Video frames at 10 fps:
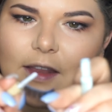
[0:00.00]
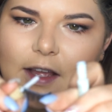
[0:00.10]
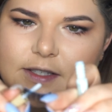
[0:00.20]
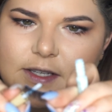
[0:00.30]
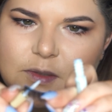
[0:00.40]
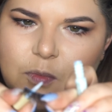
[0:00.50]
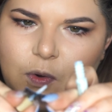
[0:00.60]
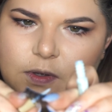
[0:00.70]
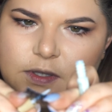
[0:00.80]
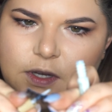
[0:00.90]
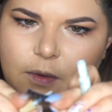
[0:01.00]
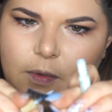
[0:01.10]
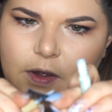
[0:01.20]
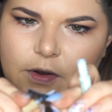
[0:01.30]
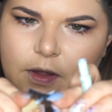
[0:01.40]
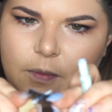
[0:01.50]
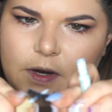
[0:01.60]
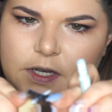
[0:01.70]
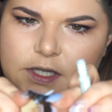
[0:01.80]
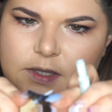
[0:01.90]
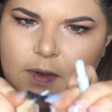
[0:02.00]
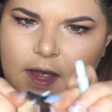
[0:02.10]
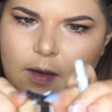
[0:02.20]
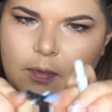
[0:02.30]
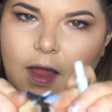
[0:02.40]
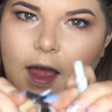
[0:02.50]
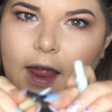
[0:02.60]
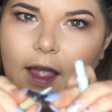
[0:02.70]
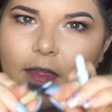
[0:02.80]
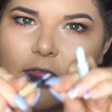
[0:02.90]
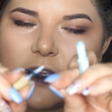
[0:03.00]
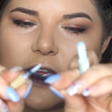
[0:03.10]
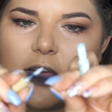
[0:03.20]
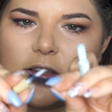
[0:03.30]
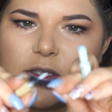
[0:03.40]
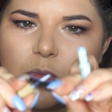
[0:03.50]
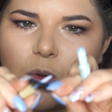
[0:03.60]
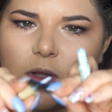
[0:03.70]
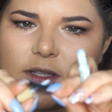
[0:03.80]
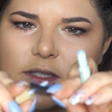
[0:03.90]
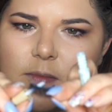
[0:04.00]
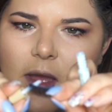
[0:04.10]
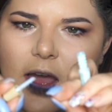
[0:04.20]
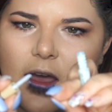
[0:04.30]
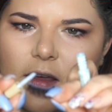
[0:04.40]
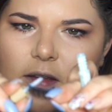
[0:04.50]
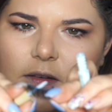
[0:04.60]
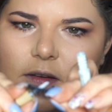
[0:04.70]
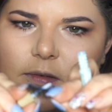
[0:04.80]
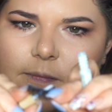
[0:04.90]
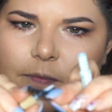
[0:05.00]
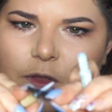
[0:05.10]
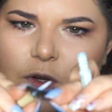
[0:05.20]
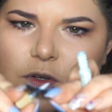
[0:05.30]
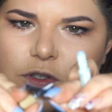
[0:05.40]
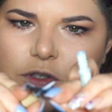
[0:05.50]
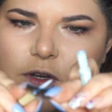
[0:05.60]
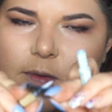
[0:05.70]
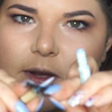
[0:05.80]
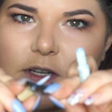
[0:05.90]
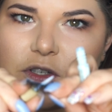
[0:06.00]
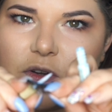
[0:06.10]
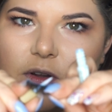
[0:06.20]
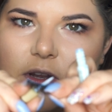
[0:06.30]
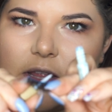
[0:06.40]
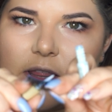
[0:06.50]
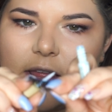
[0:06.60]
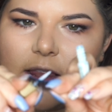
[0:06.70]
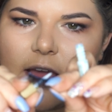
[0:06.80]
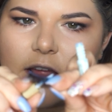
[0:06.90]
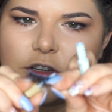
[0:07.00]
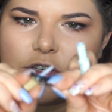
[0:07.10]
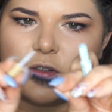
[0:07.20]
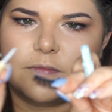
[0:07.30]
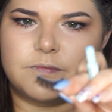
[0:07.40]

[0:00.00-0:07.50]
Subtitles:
Less is more. So we only want to just be applying the smallest amount, not too much on the lash.